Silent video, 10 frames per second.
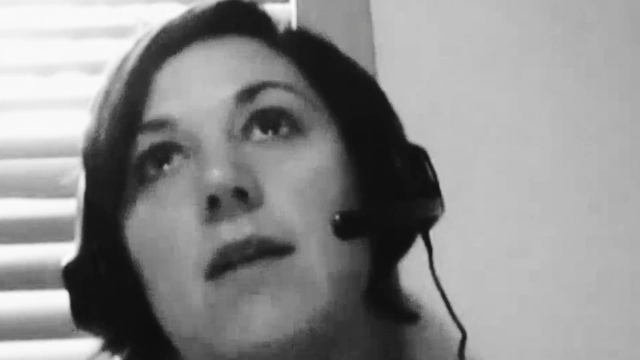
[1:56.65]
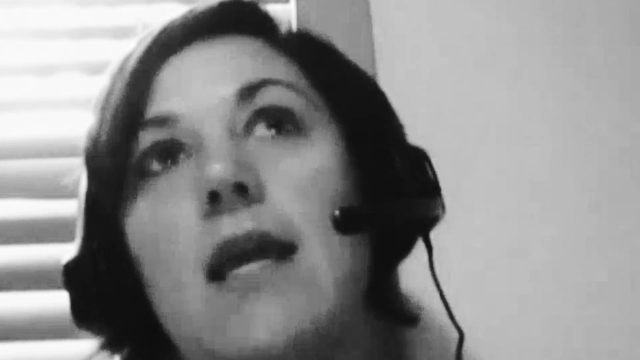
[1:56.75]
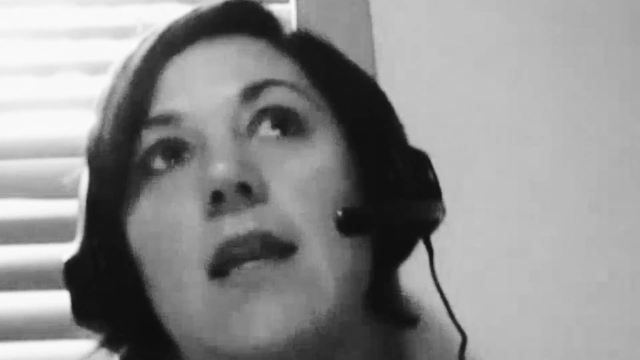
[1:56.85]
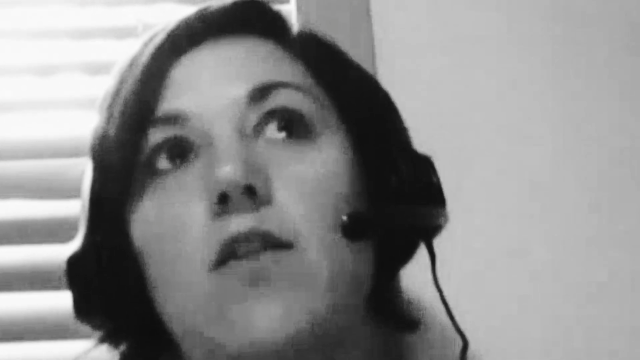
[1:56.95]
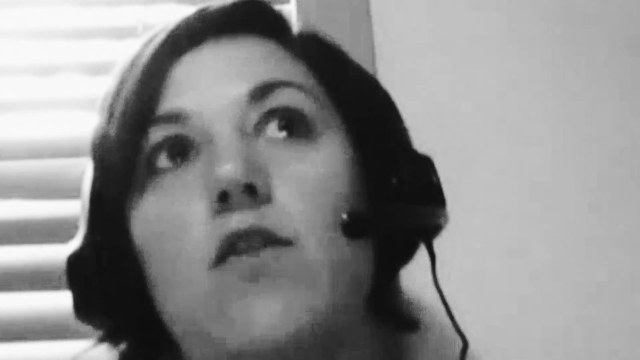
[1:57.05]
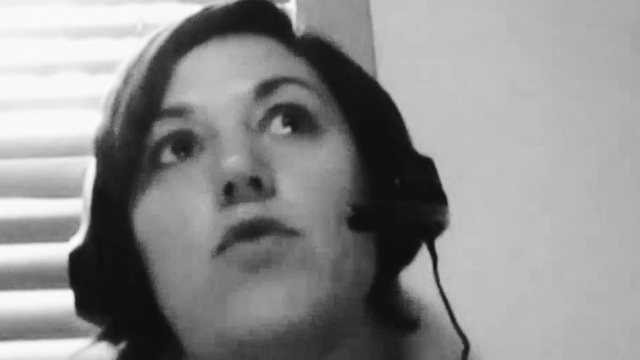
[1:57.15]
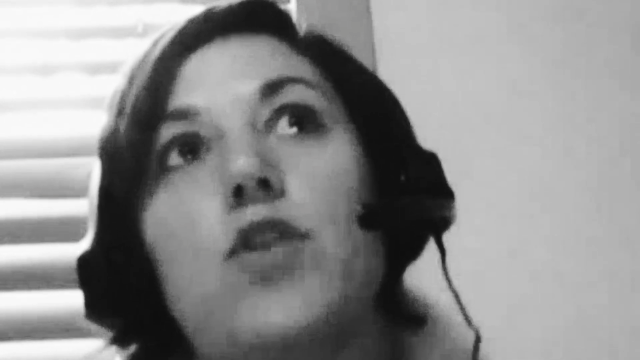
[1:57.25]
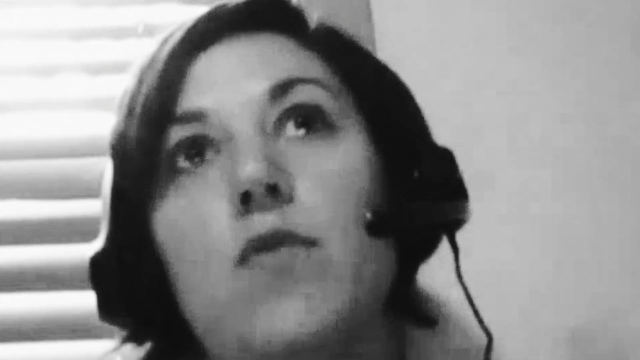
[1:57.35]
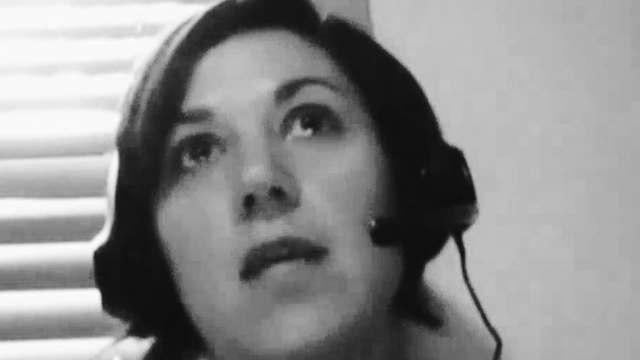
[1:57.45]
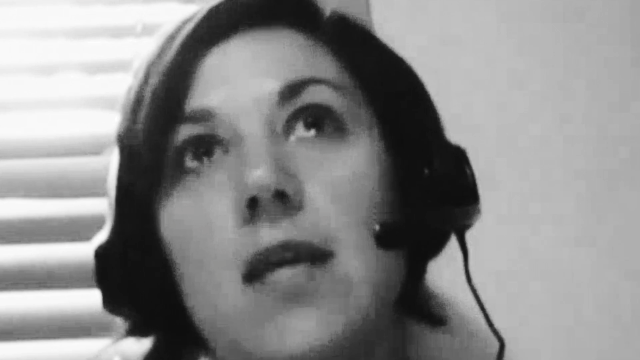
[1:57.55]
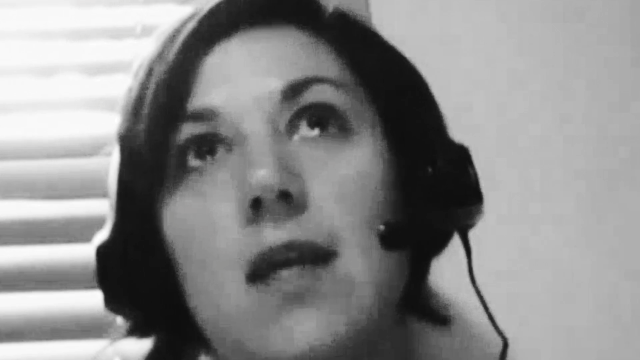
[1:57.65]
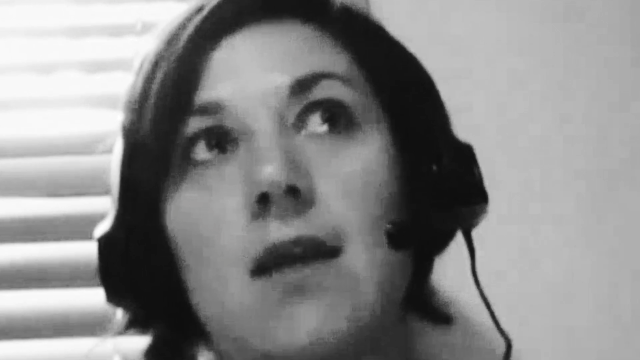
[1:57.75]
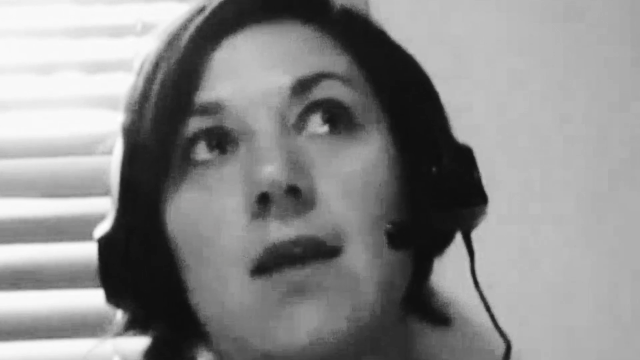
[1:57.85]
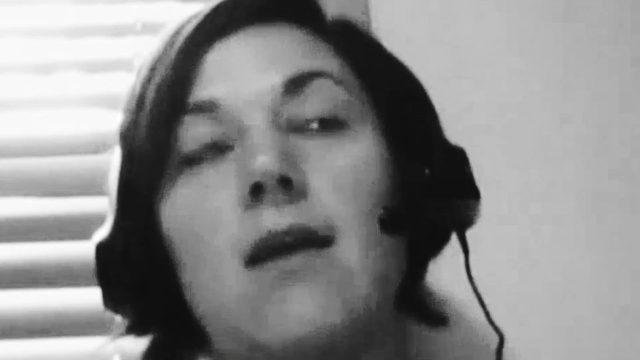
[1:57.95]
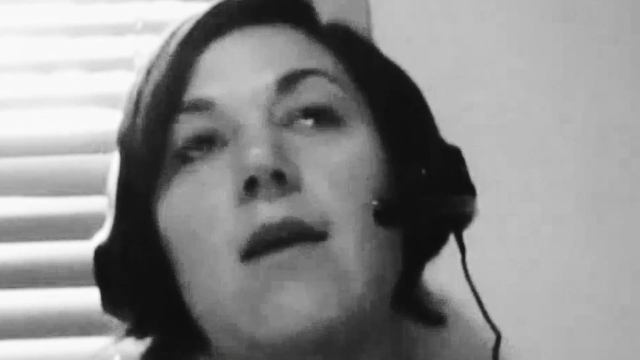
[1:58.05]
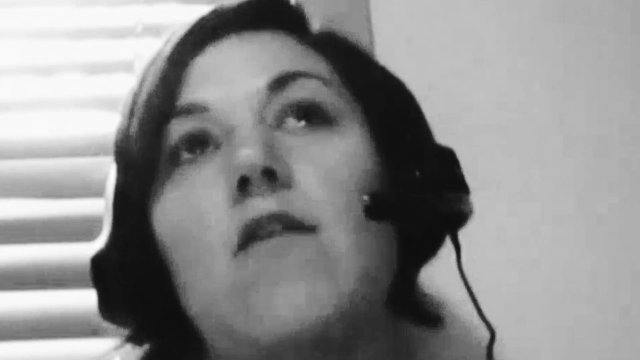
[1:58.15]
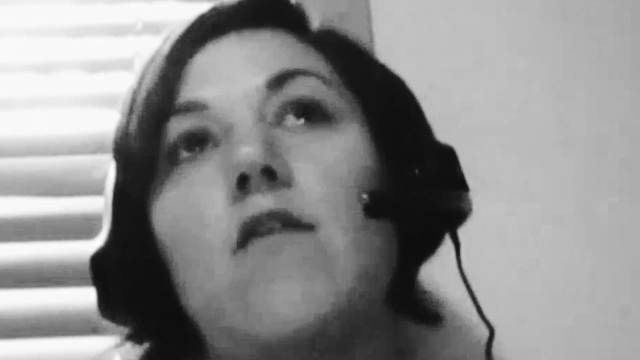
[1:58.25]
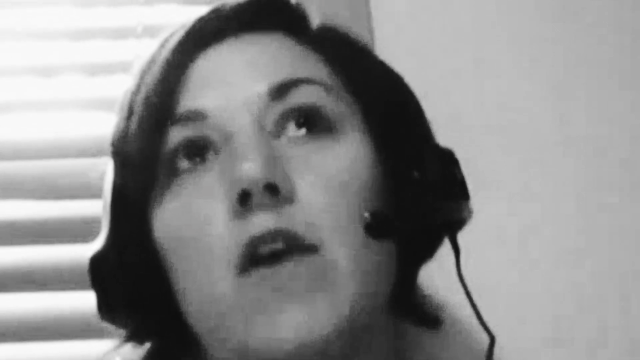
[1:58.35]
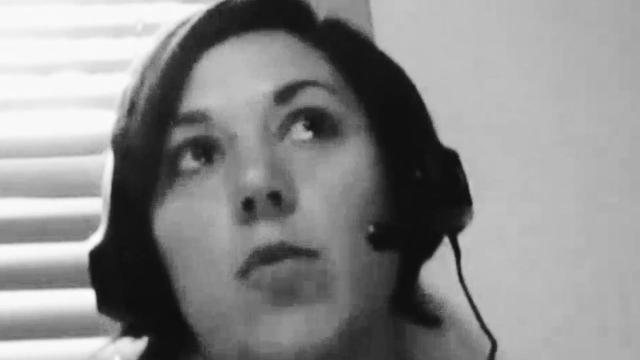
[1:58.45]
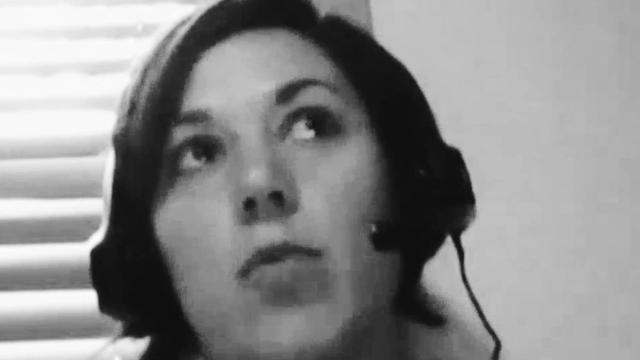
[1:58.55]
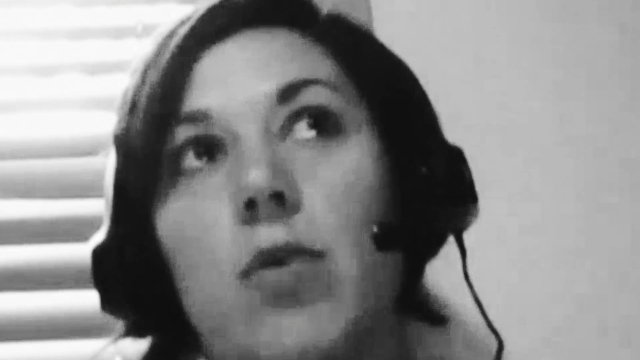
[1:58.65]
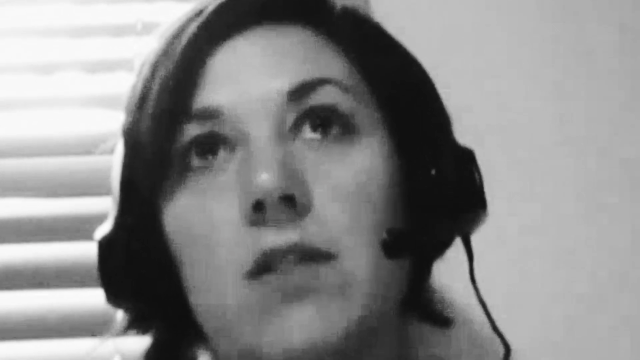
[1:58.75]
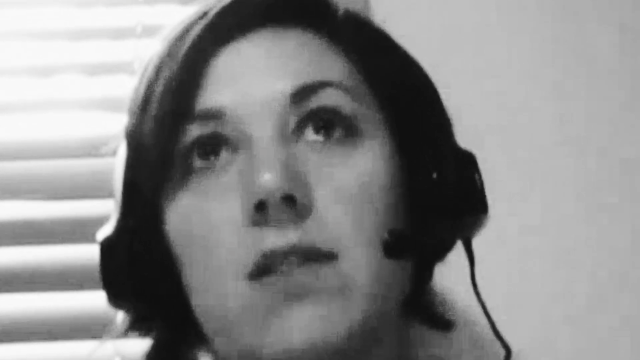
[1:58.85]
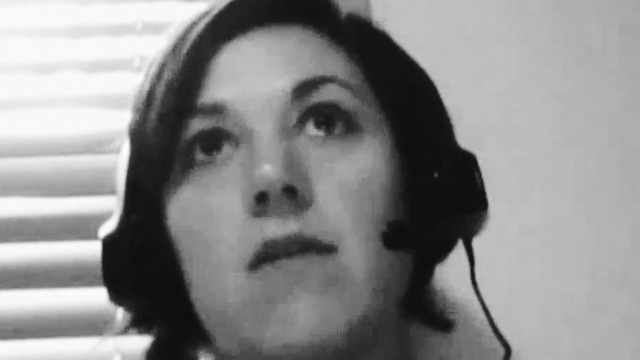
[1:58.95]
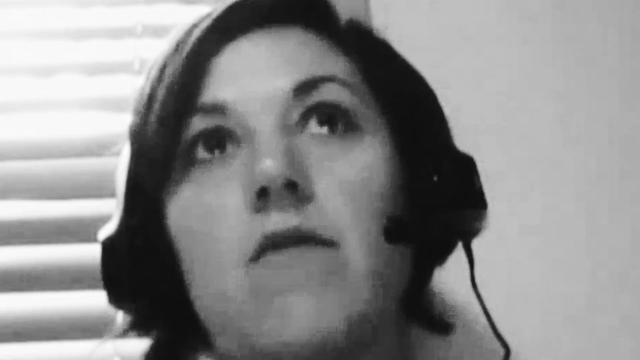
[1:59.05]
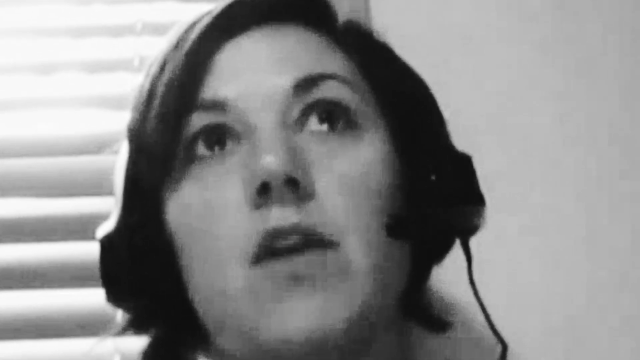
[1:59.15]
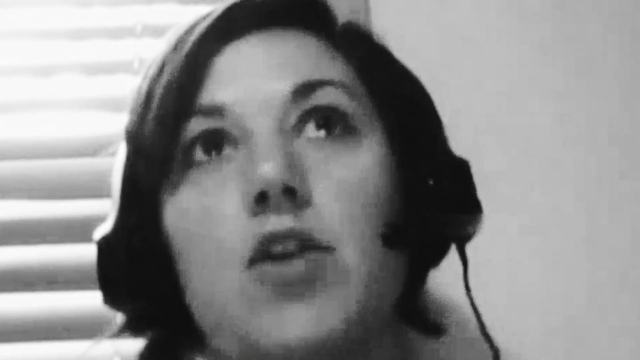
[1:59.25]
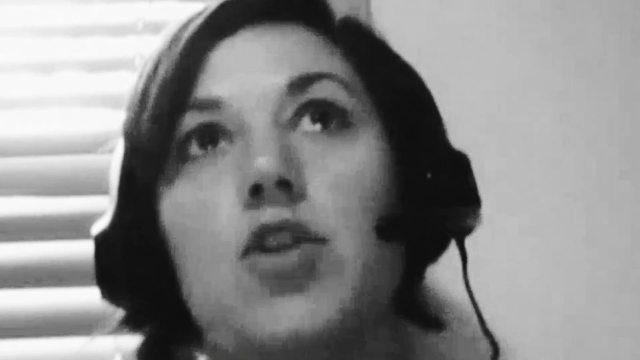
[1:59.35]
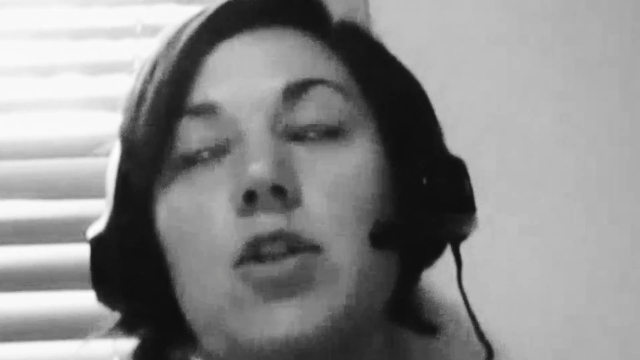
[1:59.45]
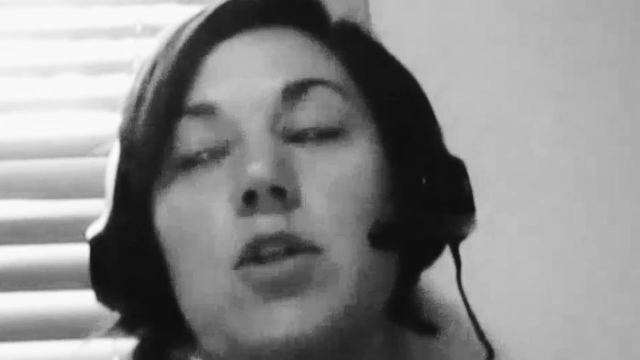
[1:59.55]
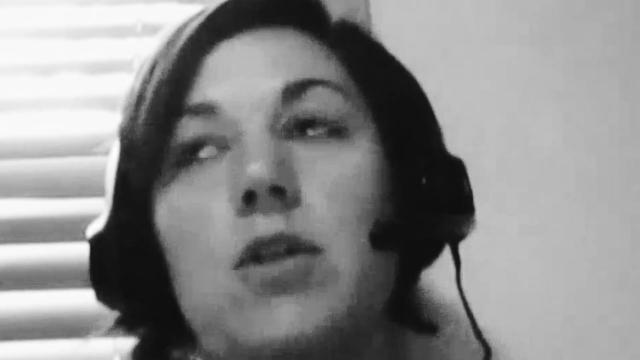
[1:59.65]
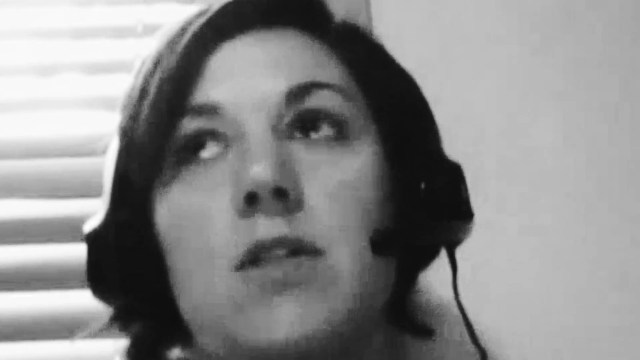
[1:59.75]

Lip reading: getting those unique fingerprints of each